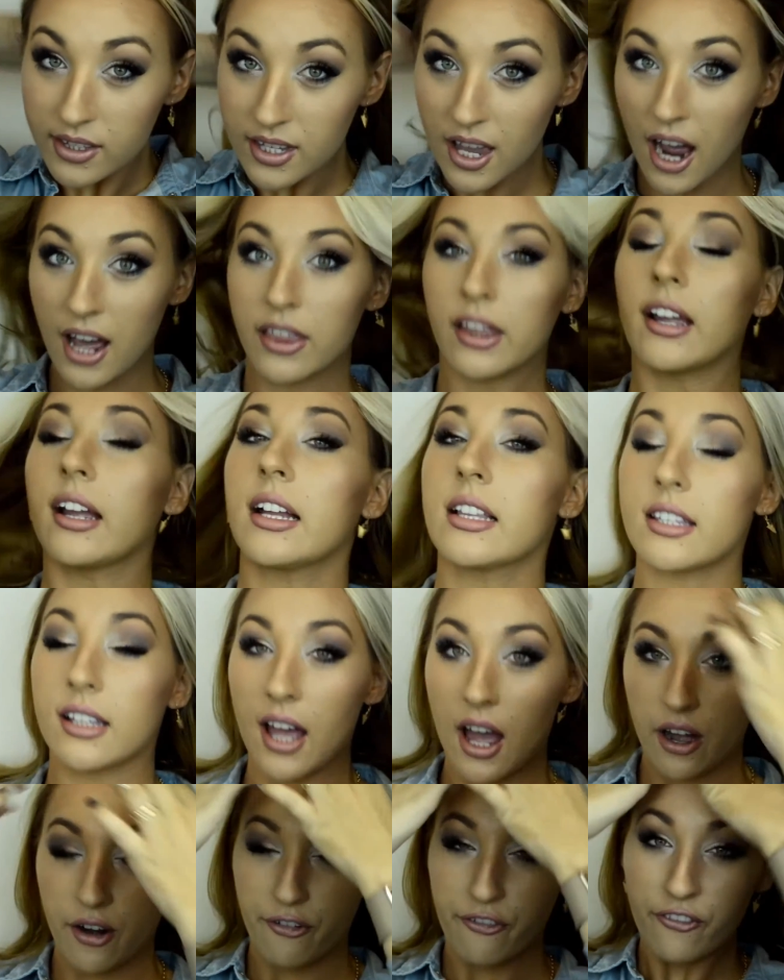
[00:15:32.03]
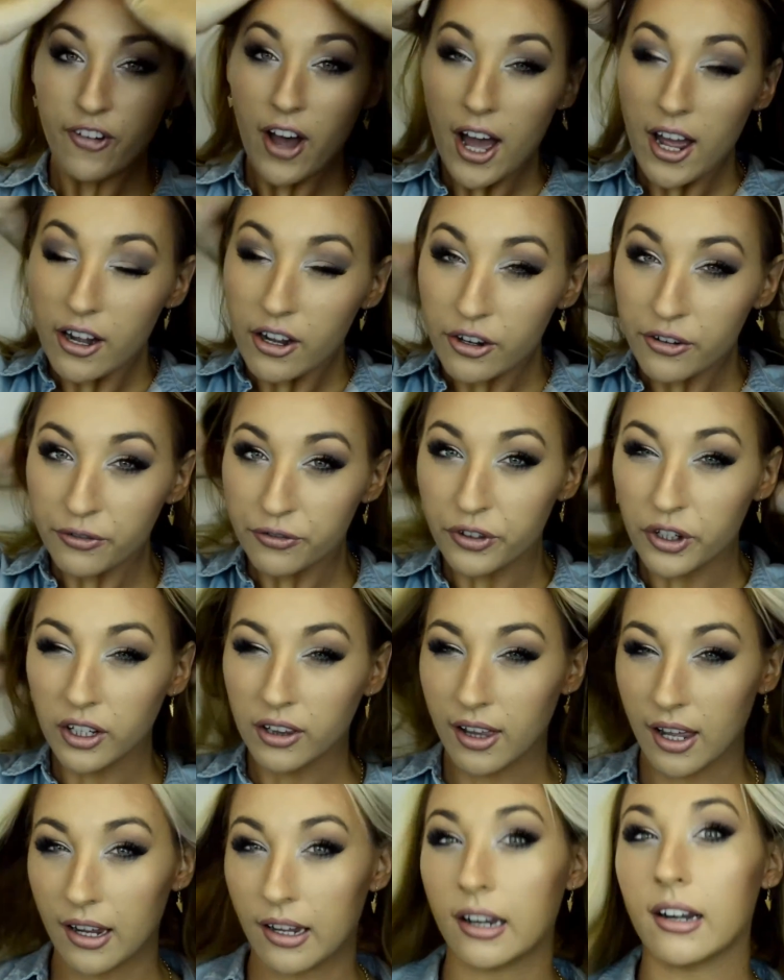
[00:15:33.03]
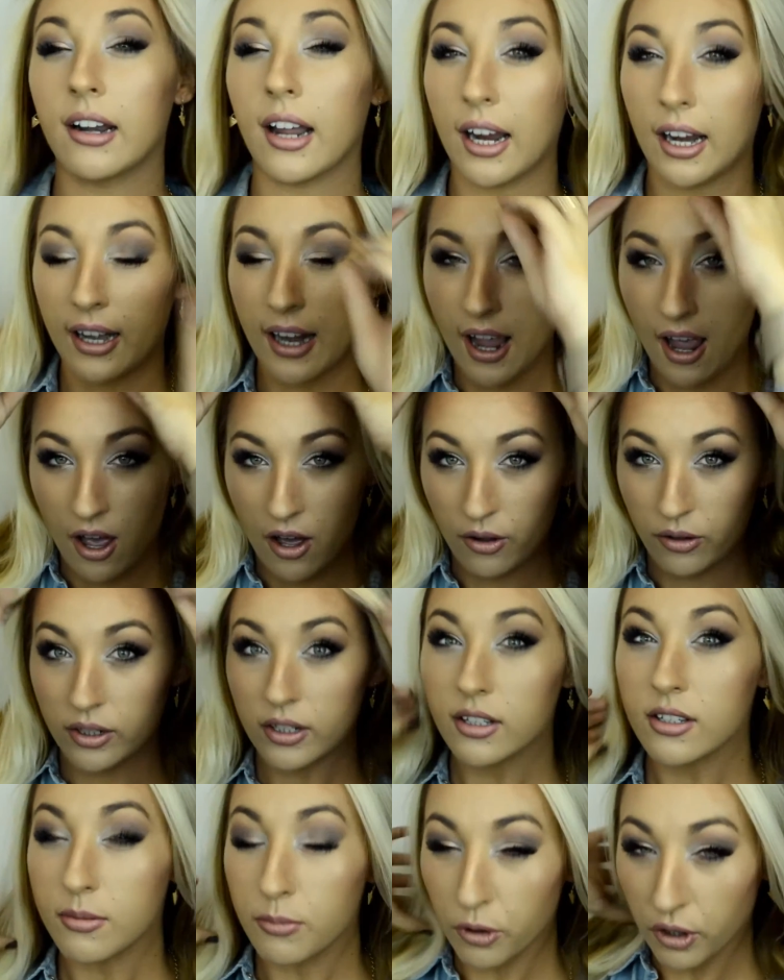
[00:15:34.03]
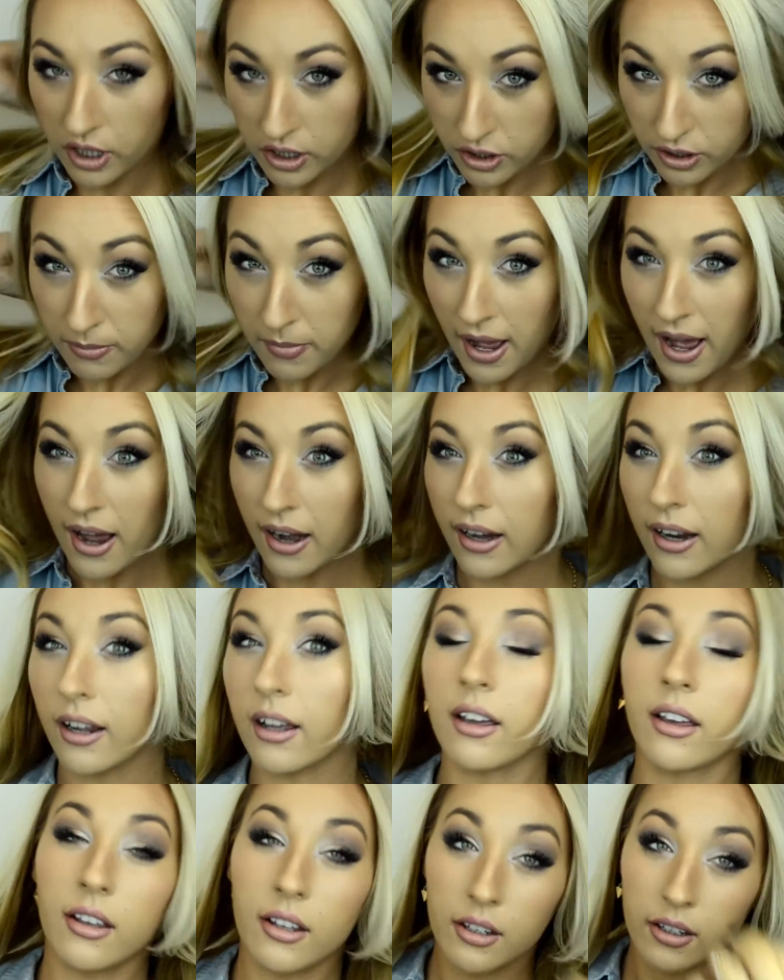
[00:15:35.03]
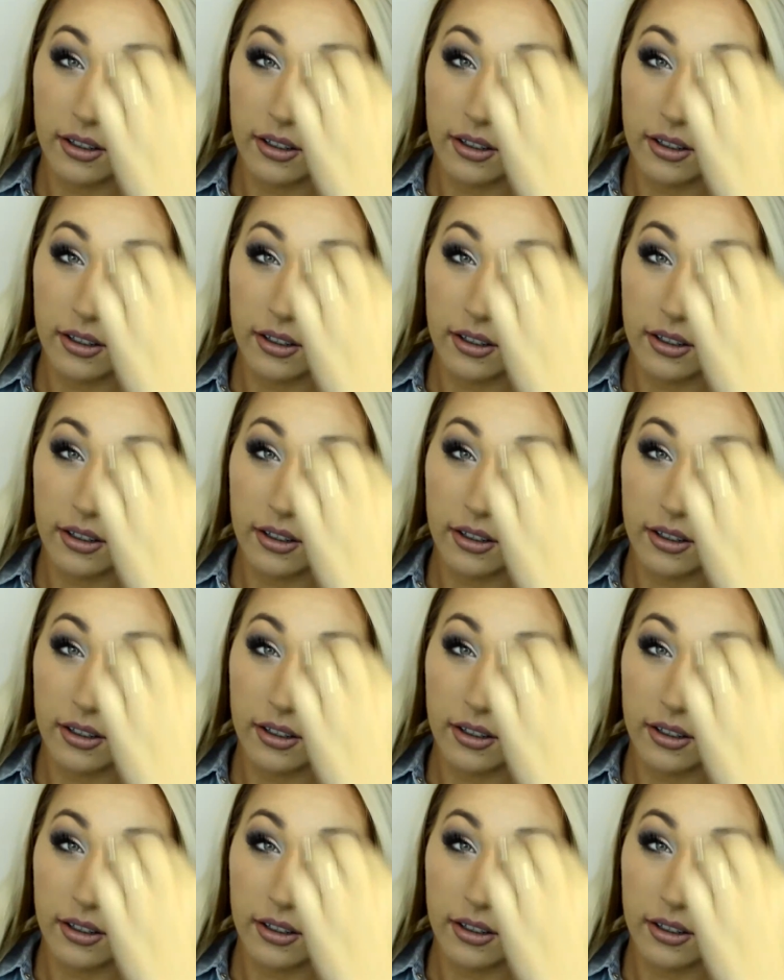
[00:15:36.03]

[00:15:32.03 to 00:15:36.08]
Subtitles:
I think it's kind of fun for like a night out. It's more dramatic.